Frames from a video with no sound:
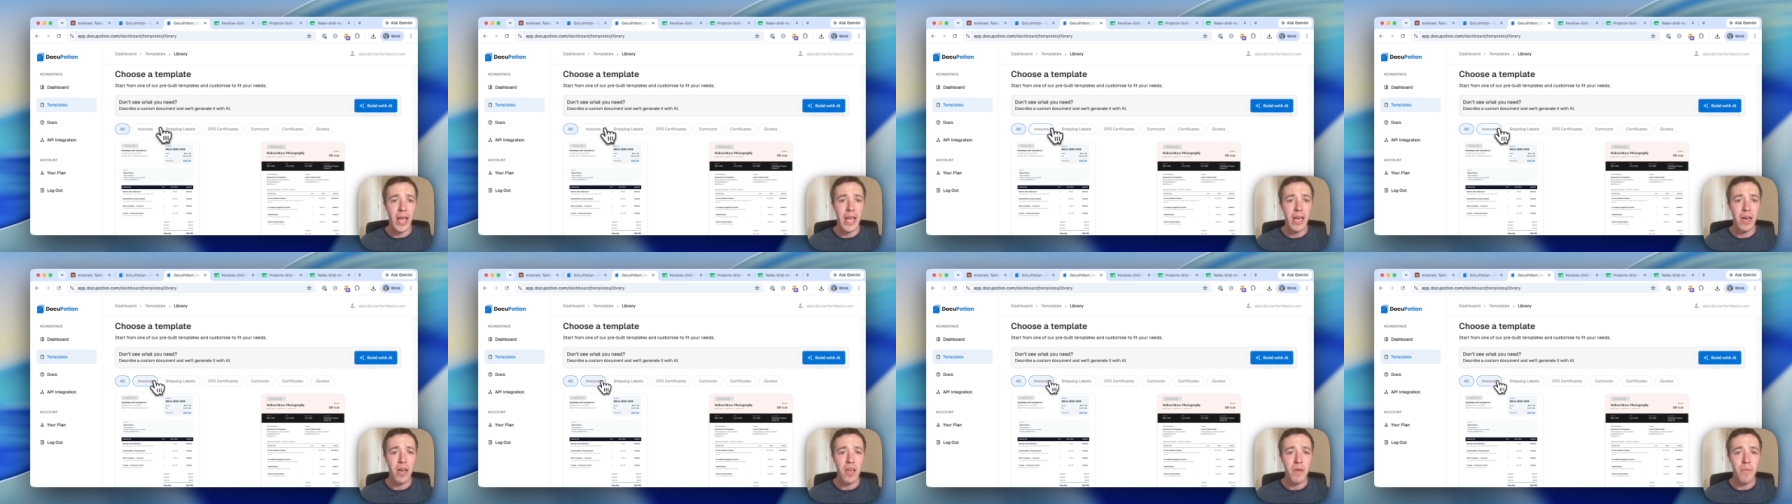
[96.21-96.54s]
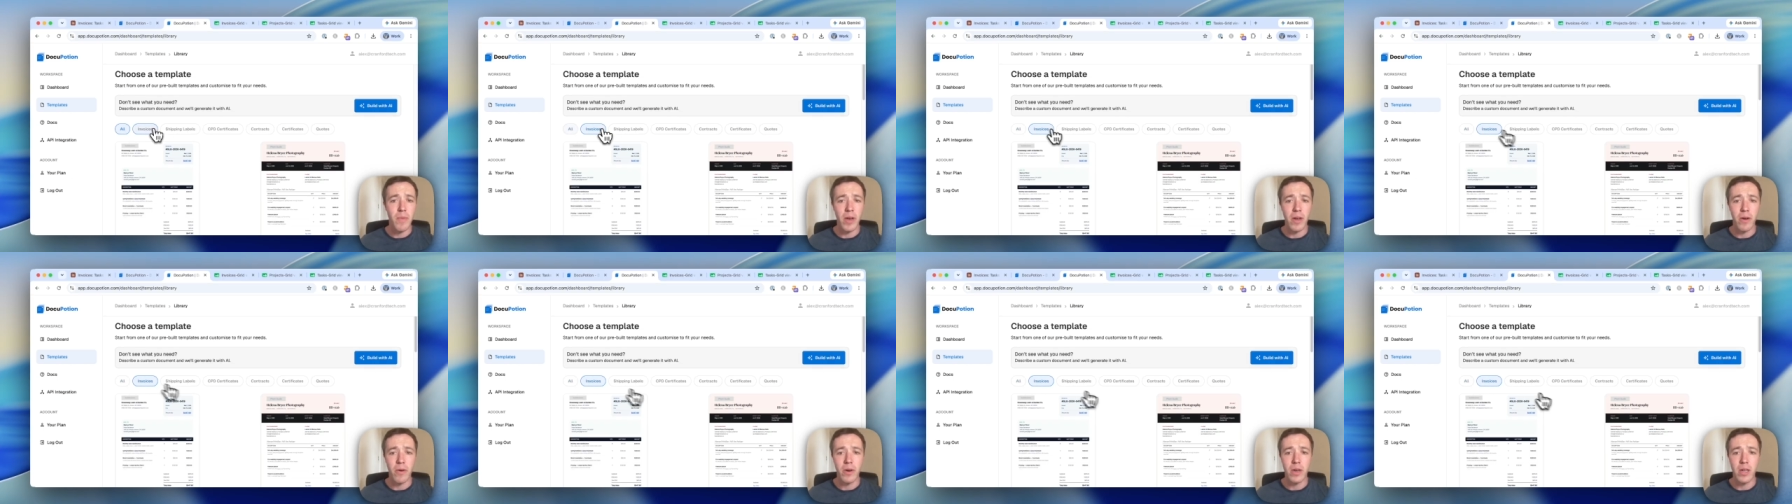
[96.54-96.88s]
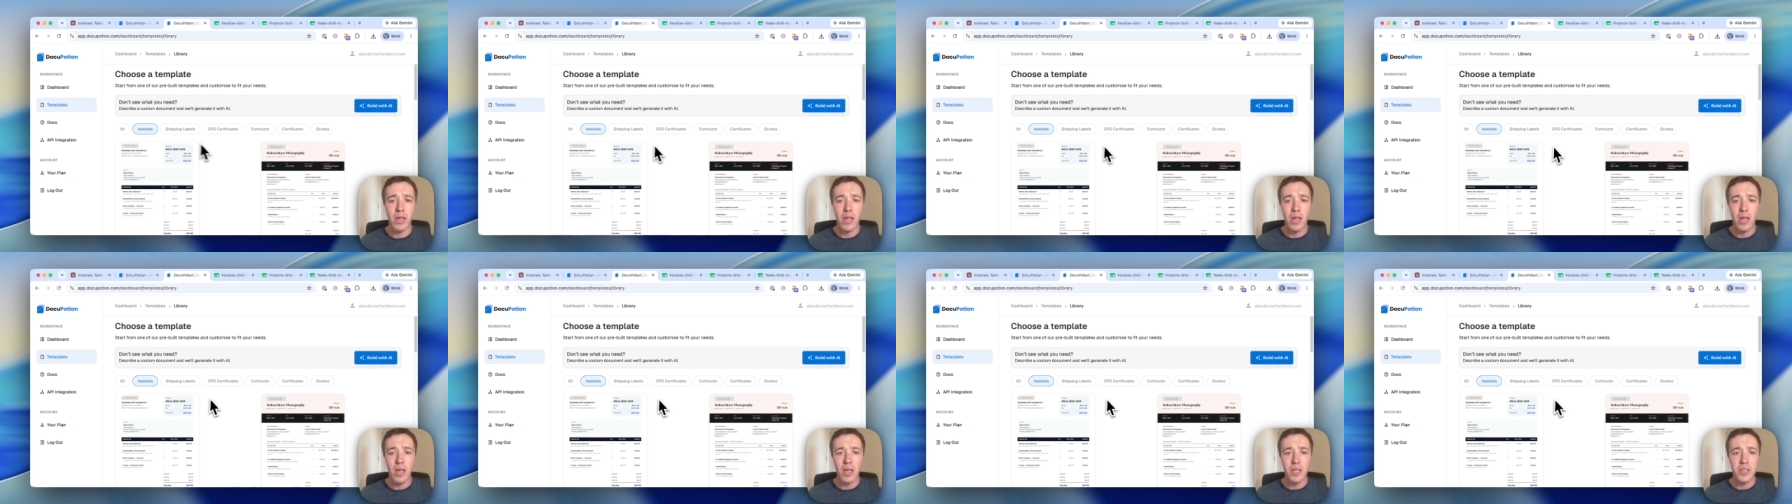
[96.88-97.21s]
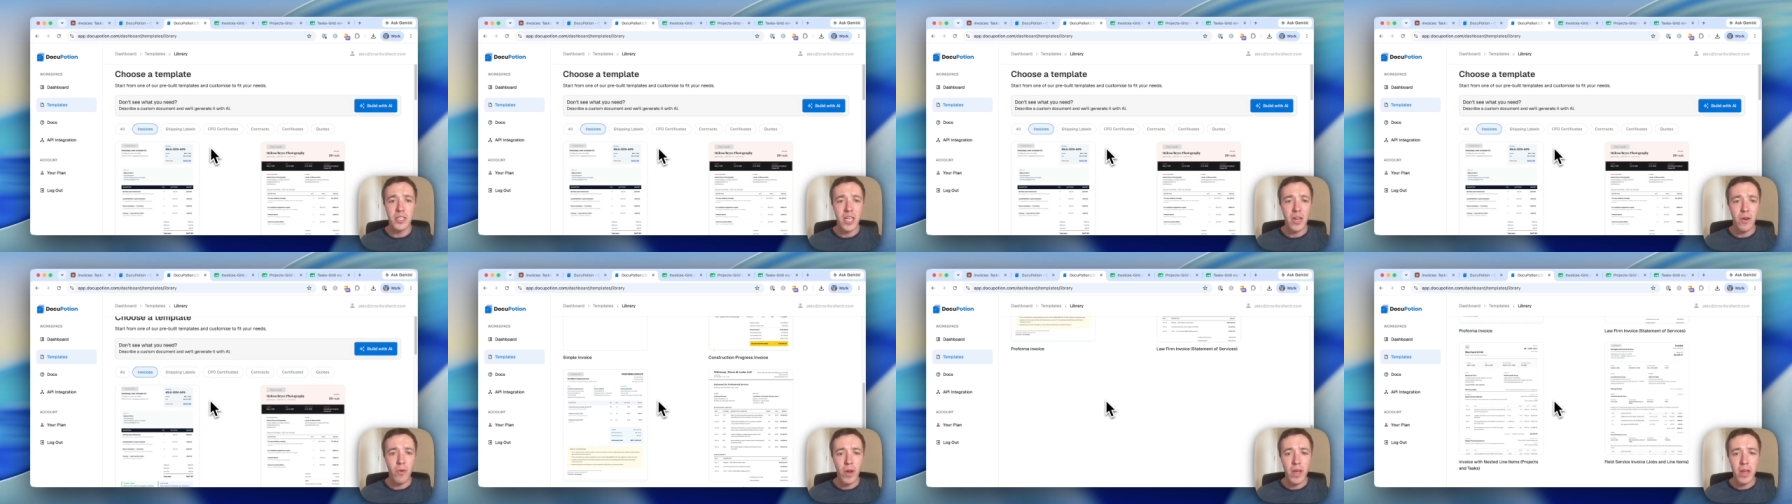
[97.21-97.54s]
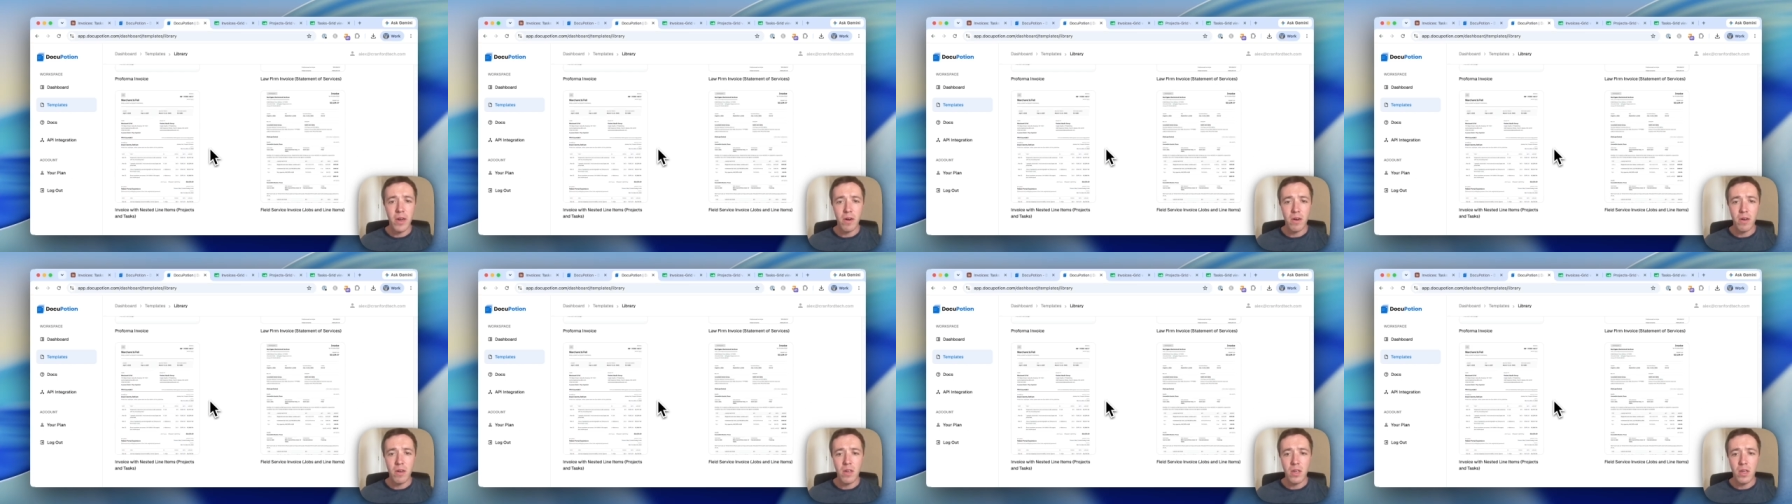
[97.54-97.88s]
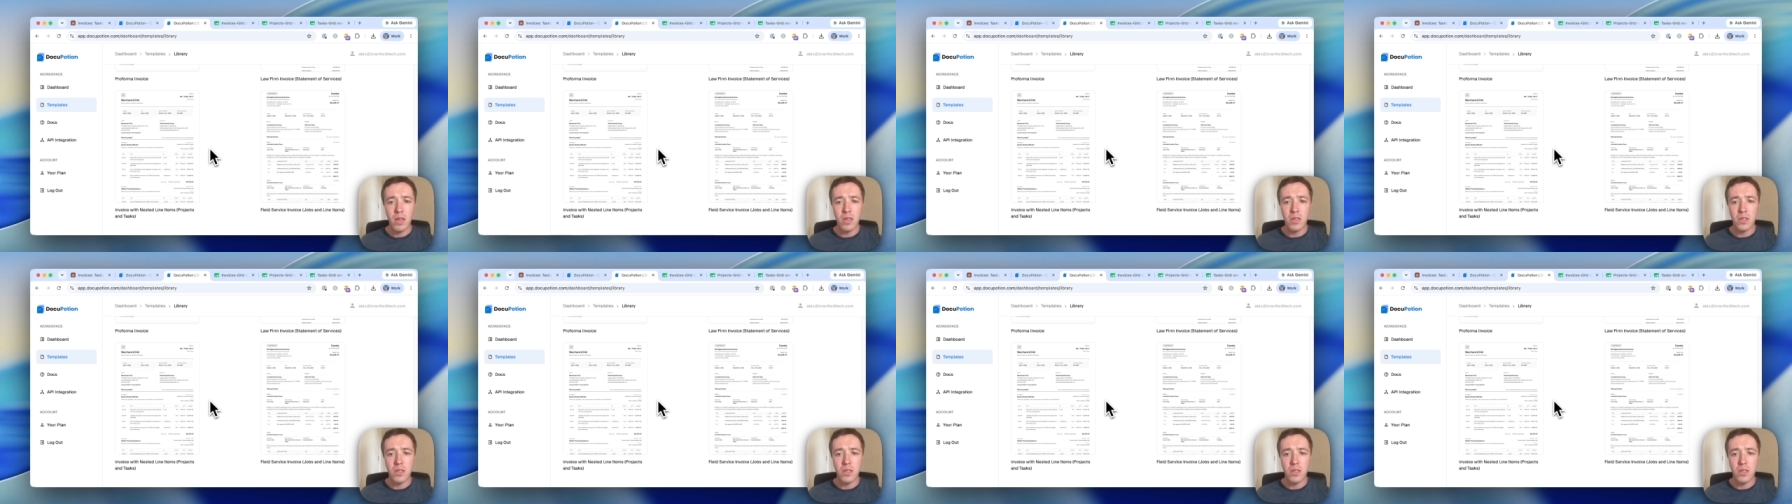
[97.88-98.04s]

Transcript: AI powered generator.